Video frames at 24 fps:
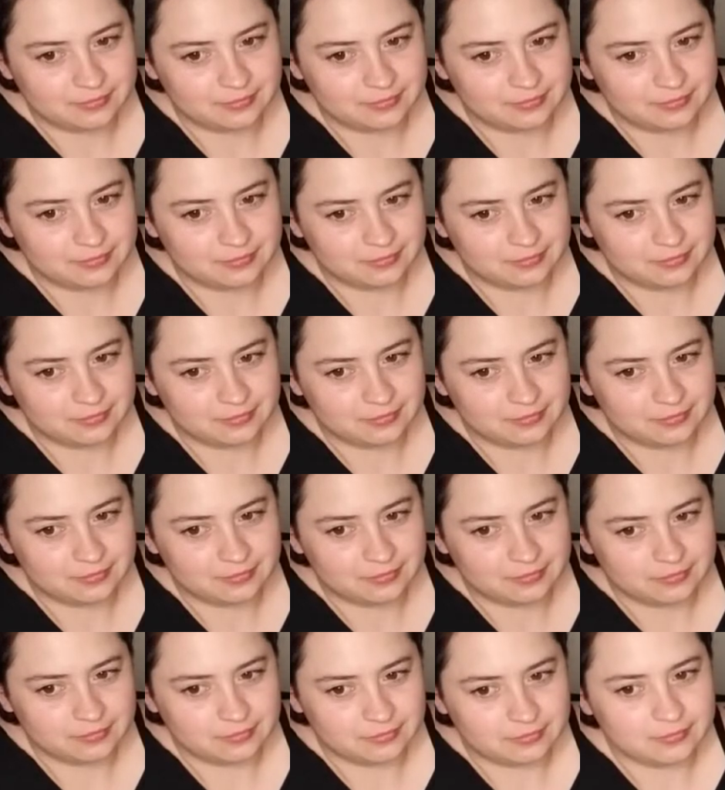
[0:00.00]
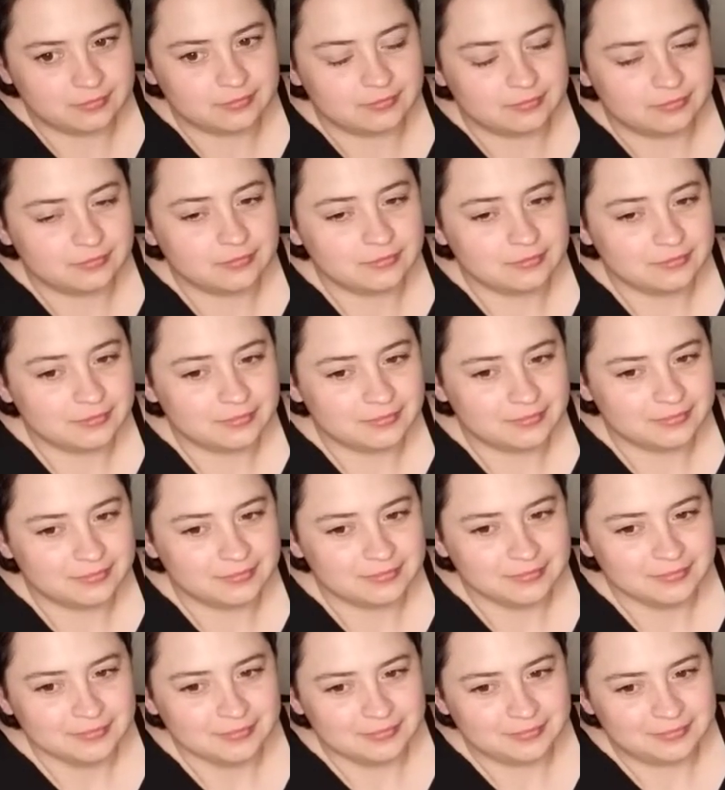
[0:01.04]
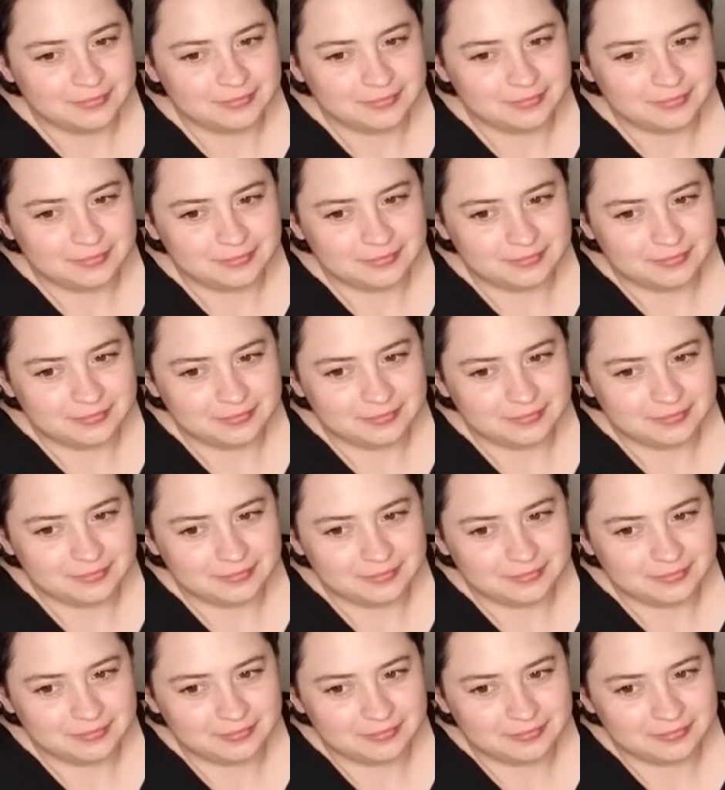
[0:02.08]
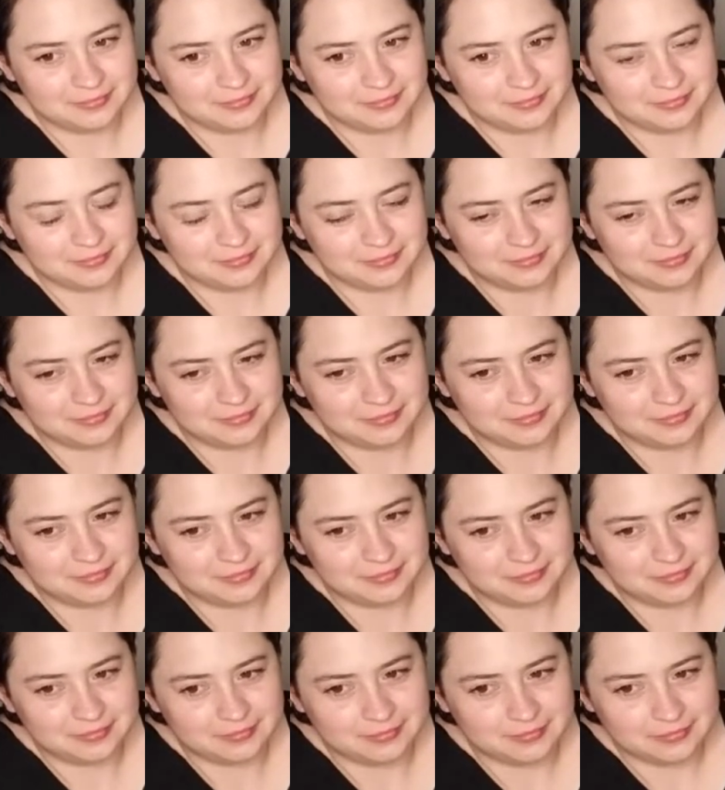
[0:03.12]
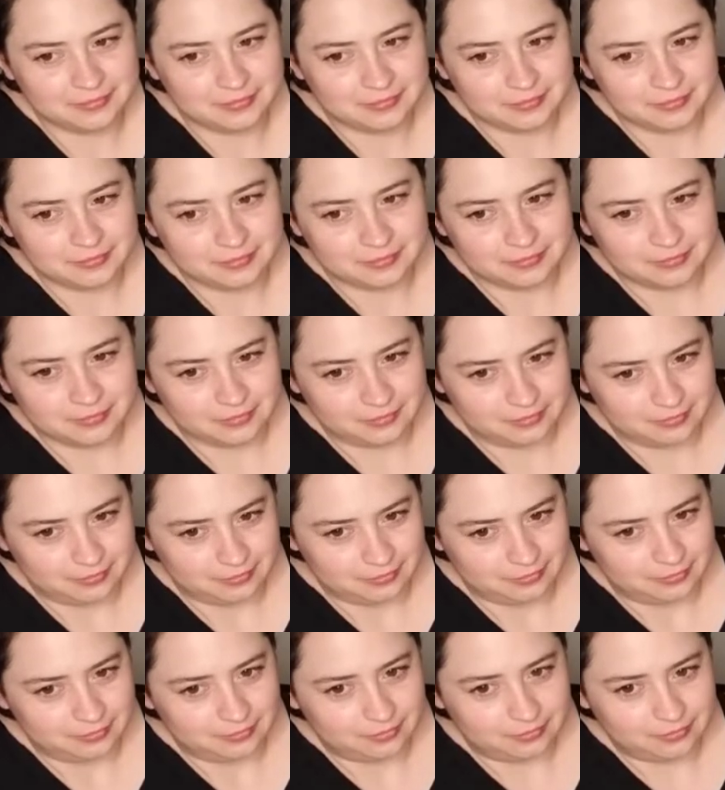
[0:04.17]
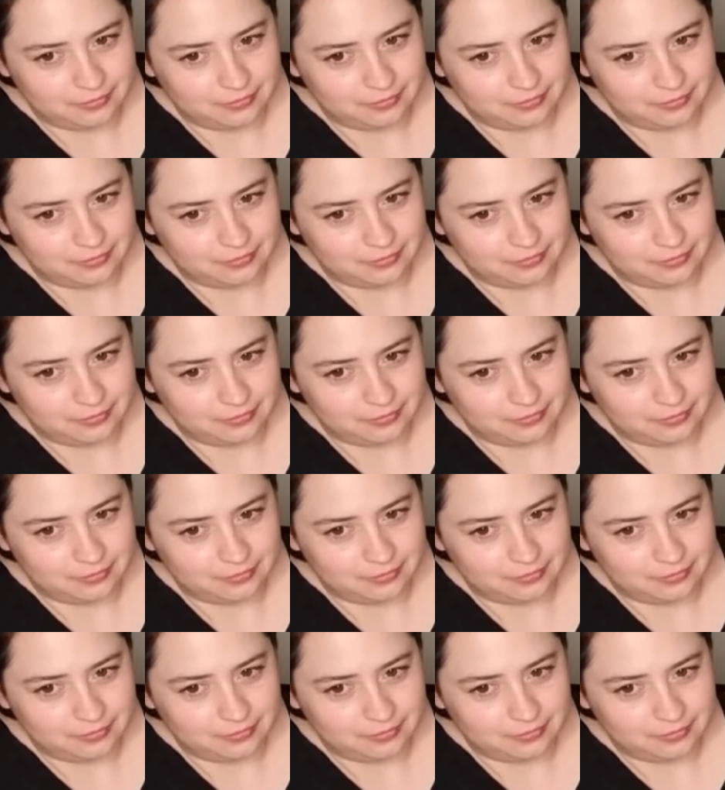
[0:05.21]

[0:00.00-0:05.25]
[no speech]